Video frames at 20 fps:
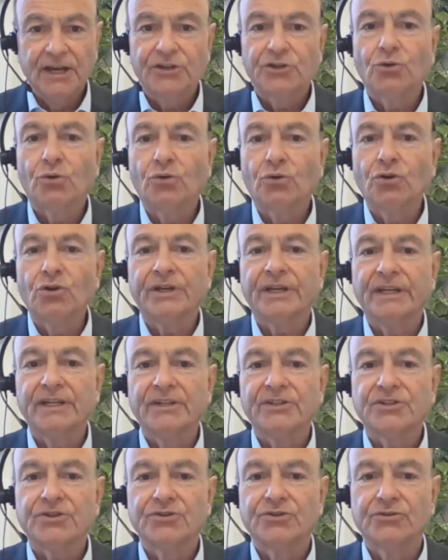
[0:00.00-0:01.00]
You're
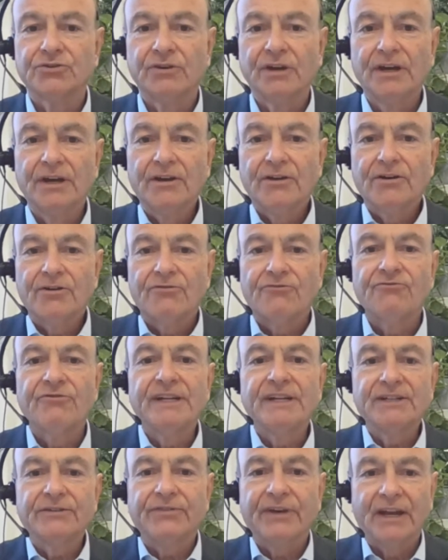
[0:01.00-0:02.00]
looking to
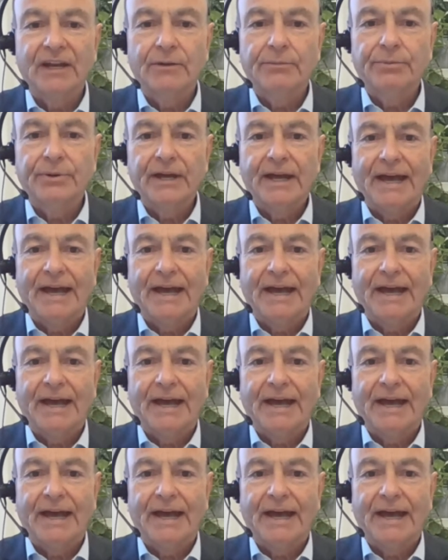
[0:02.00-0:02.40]
redevelop